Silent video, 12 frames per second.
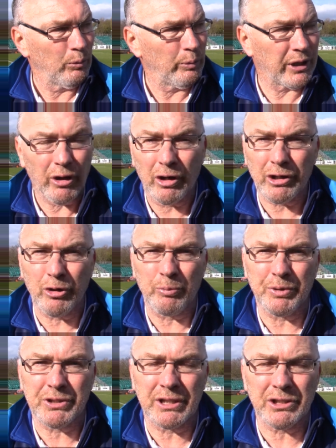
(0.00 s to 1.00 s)
we got in
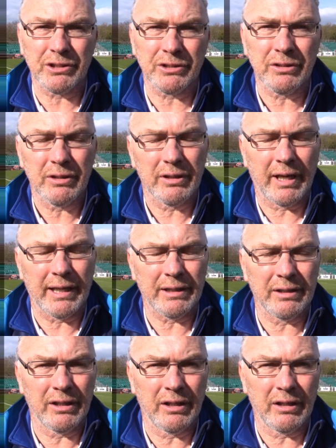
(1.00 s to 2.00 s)
good possession
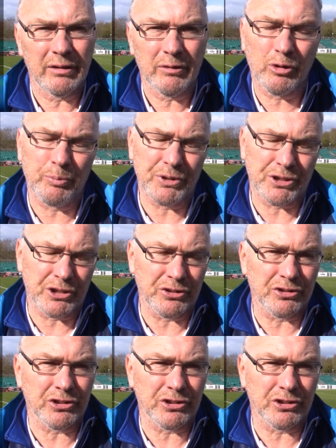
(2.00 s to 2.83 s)
and good position,